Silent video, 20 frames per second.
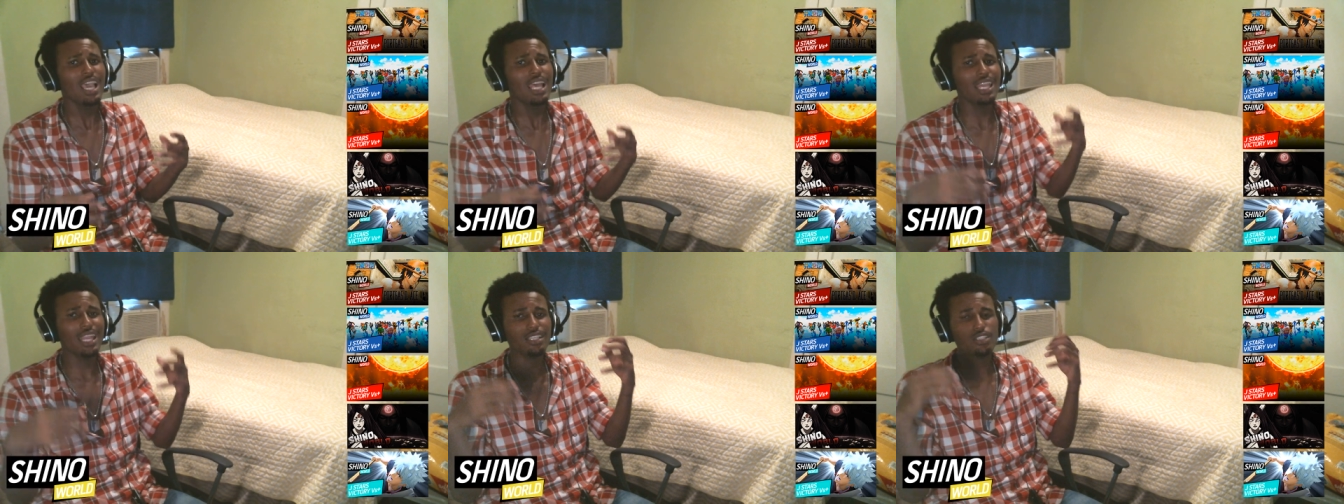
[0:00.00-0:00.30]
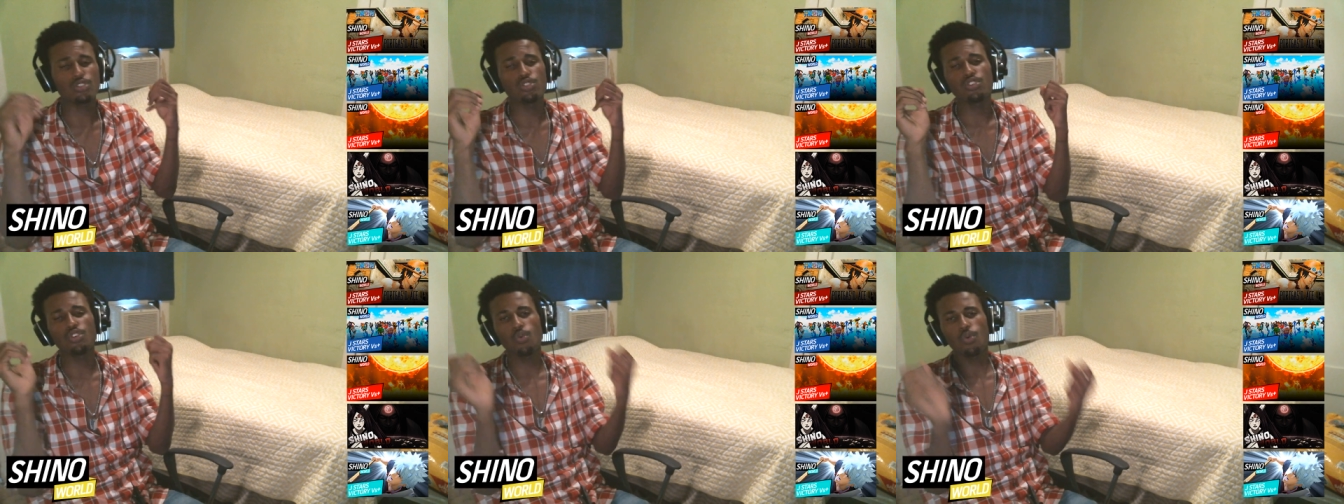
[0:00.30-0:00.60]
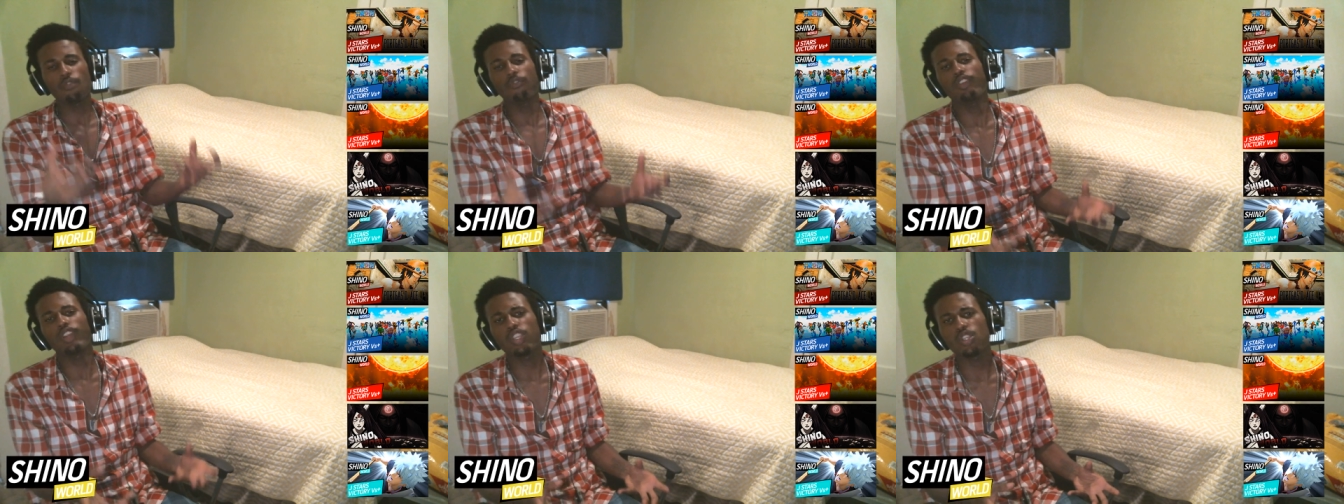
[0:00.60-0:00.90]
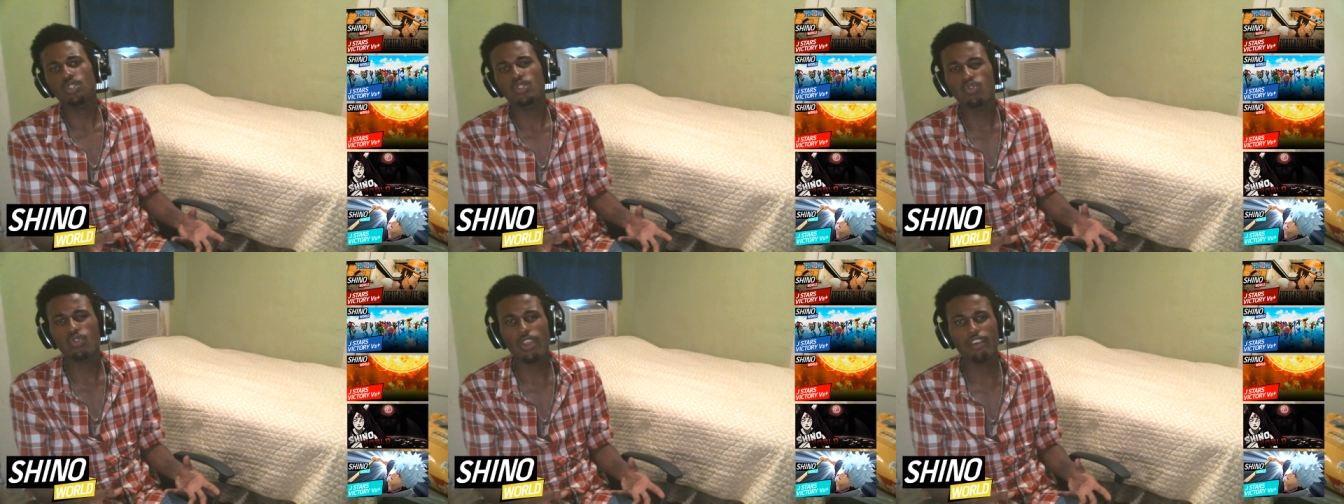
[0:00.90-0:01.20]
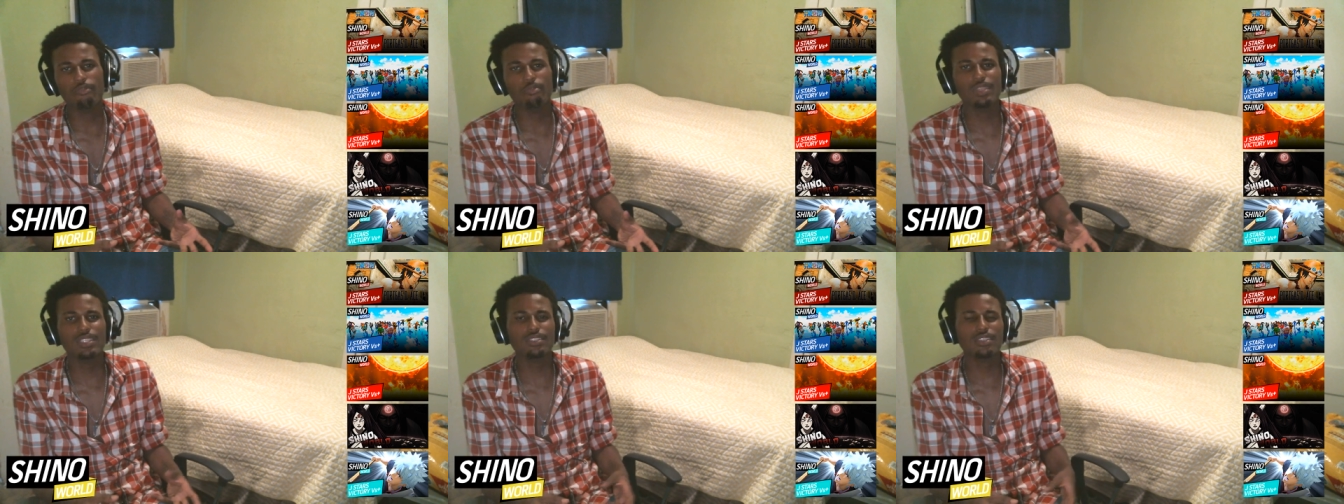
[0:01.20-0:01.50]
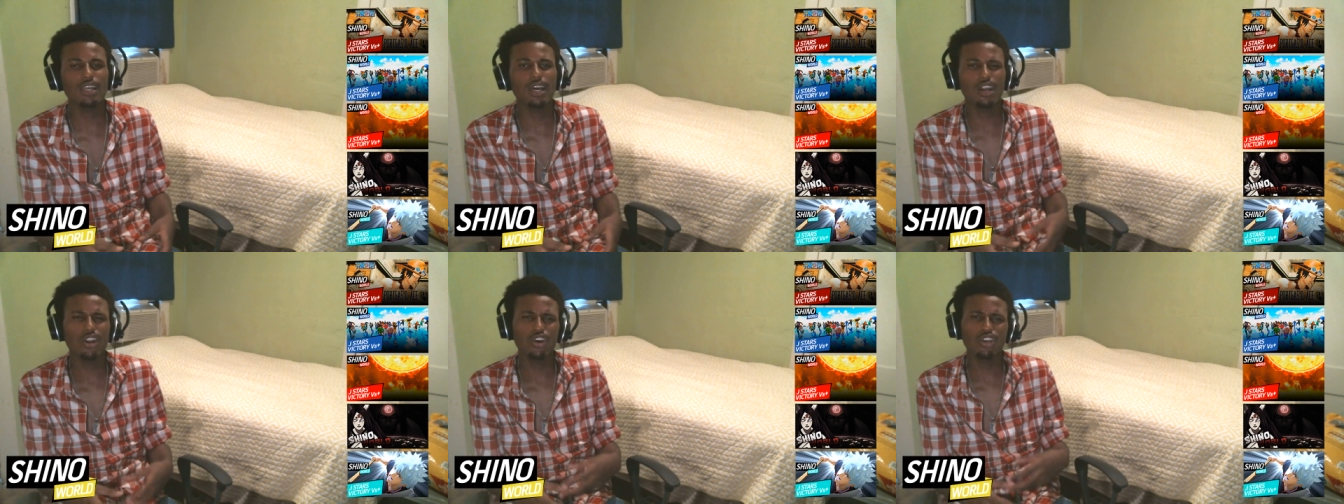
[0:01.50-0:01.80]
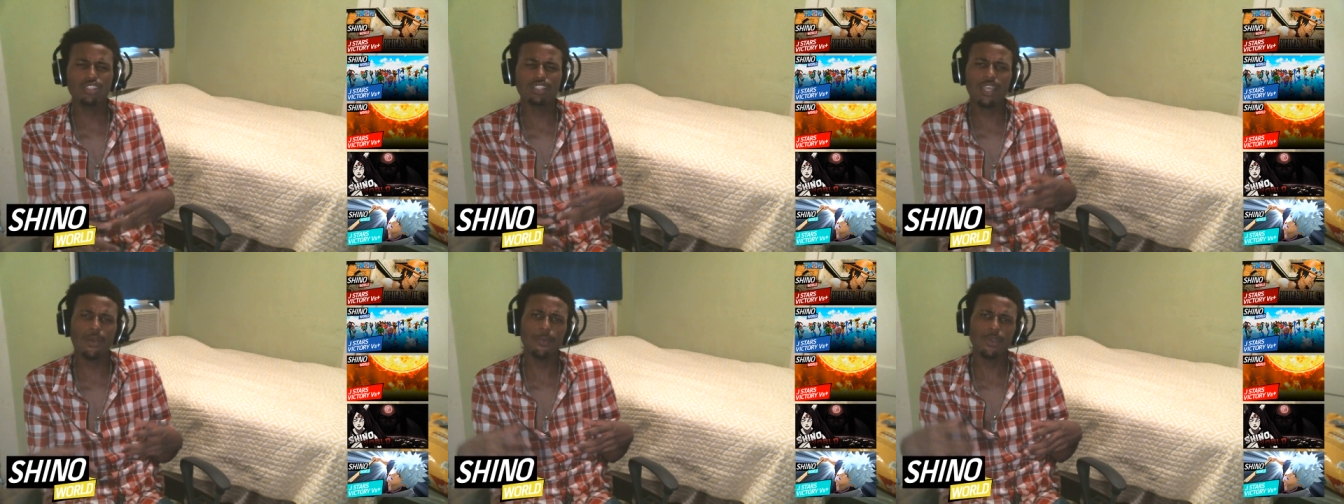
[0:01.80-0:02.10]
and let you know what videos you have missed out
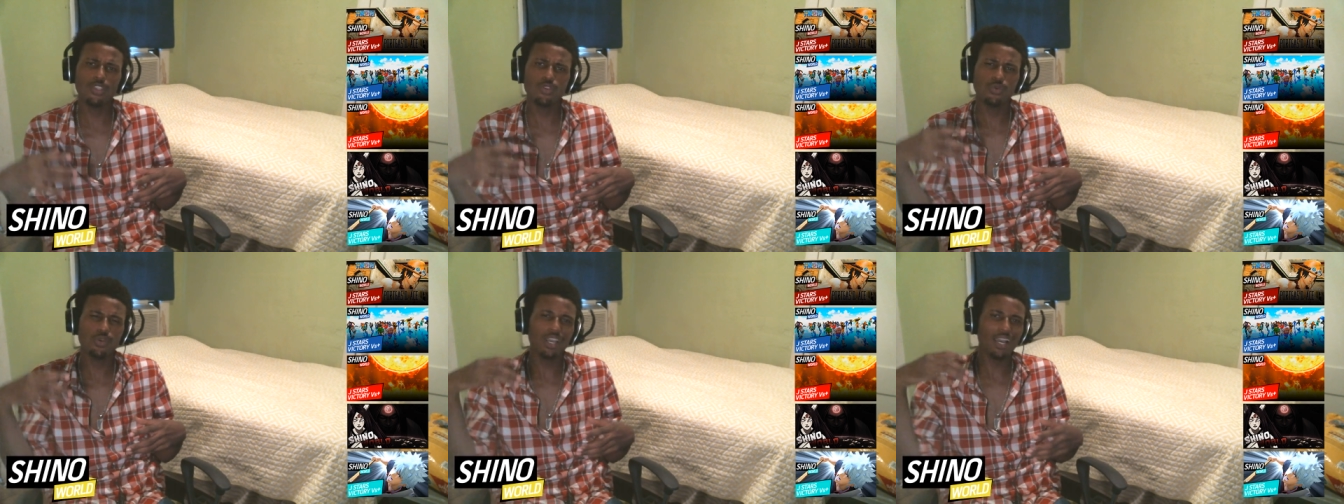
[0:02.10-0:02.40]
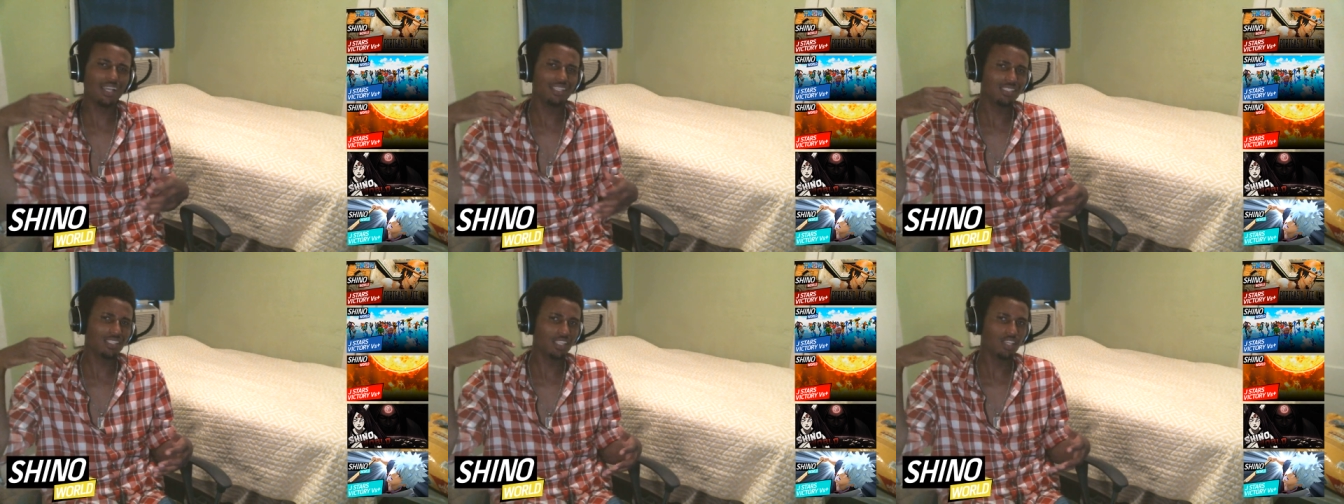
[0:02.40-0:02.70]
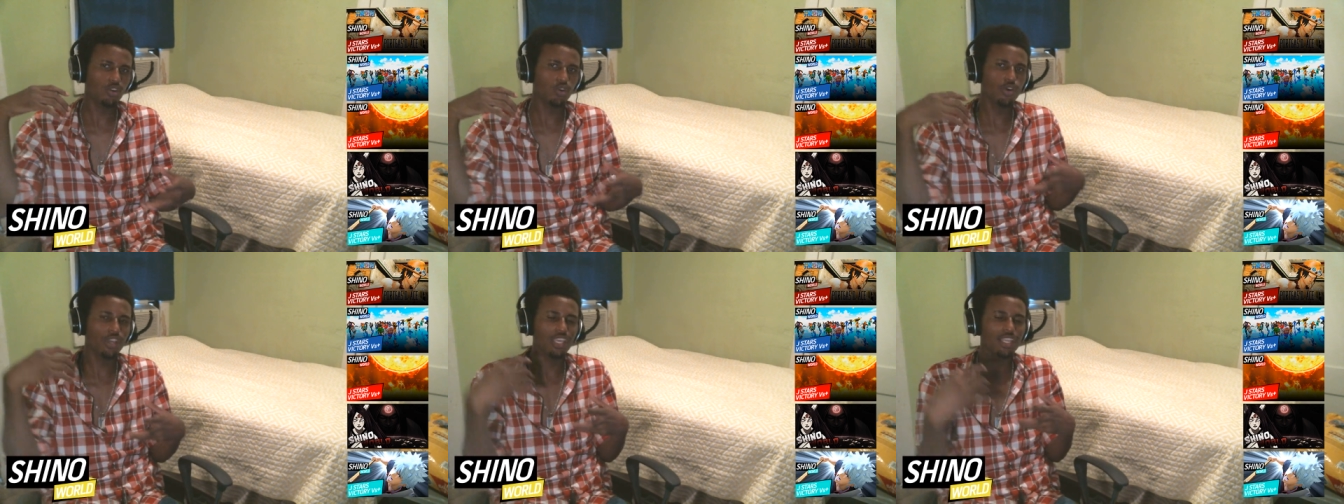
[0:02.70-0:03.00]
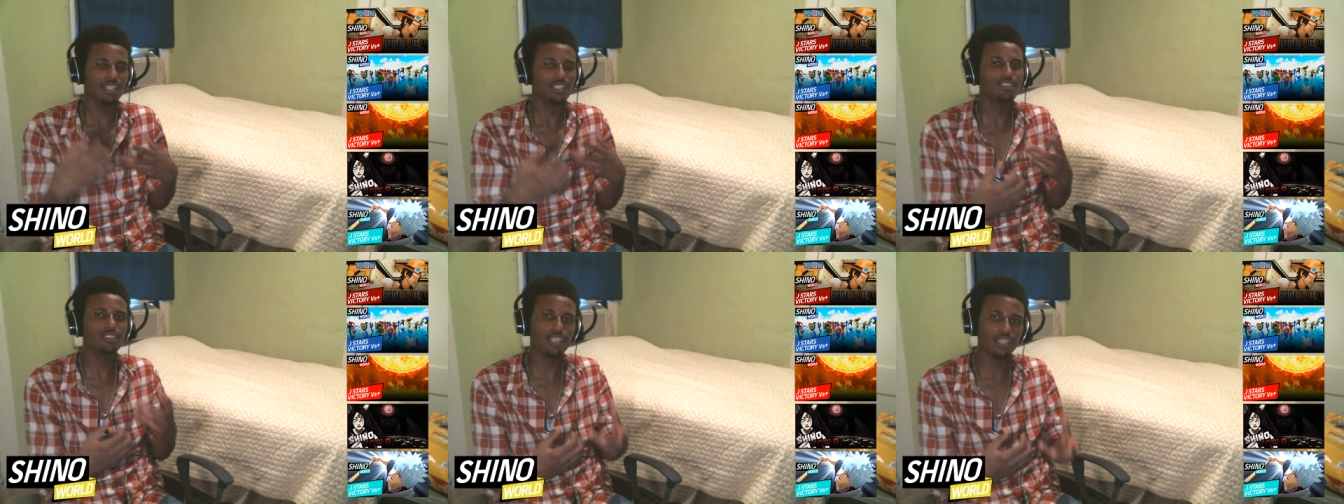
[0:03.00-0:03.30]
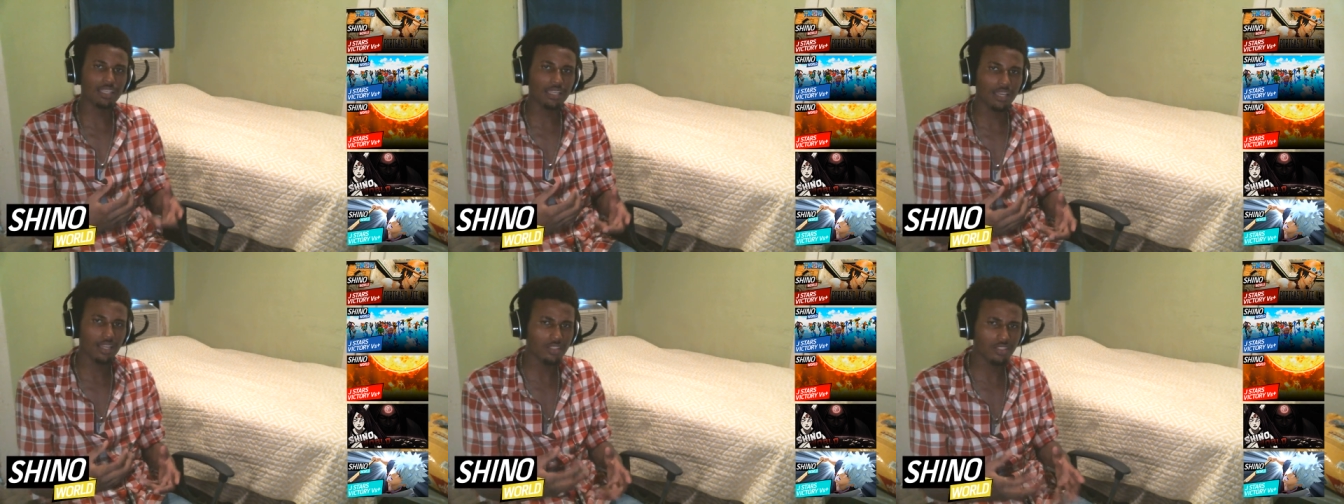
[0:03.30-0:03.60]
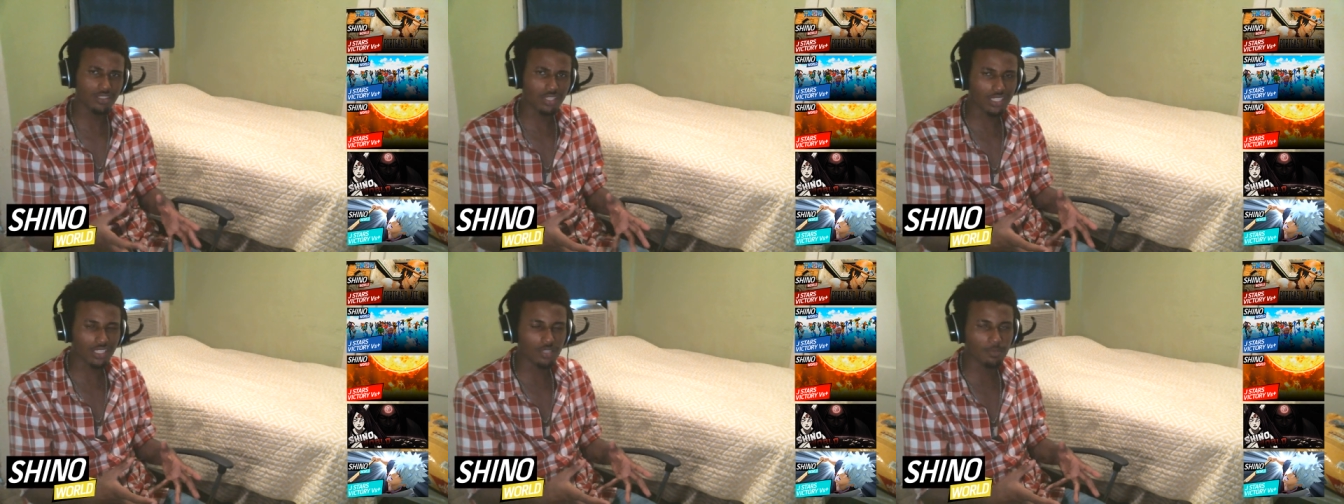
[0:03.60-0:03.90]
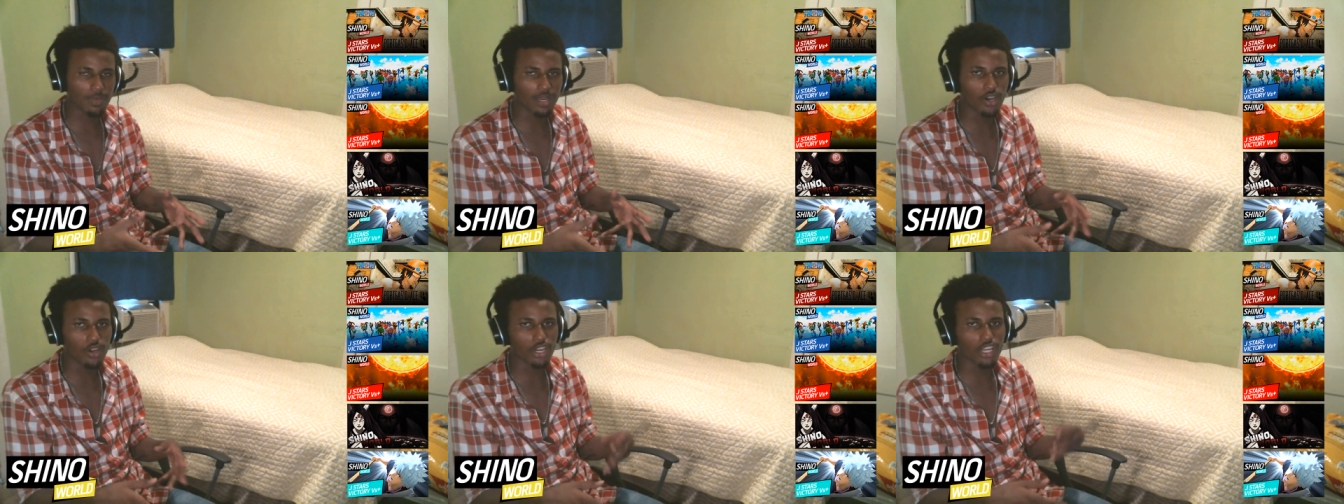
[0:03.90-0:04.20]
on. That way you guys can go ahead and check out, check
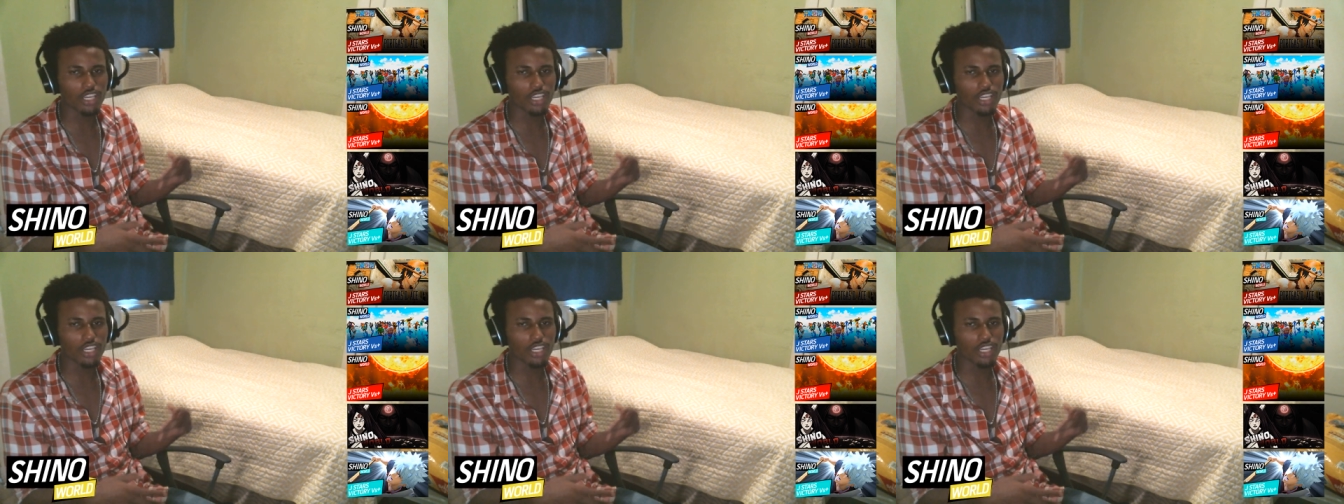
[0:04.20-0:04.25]
them out.